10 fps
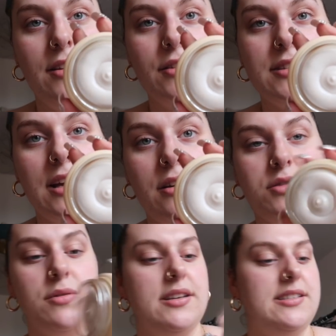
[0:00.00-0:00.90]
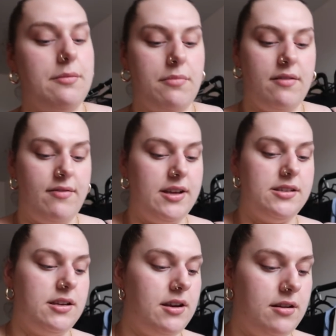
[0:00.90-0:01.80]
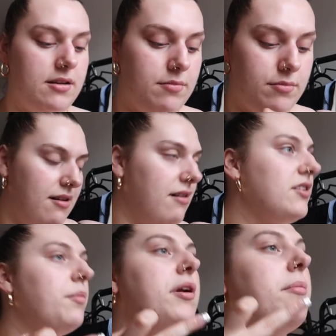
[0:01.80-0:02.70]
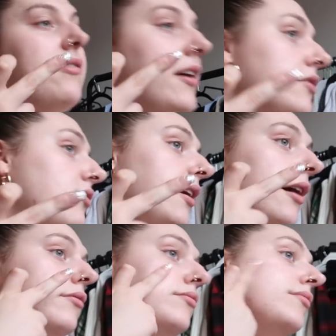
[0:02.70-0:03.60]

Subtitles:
Looks like I just want to dip my face in it. Should I put it on my face right now?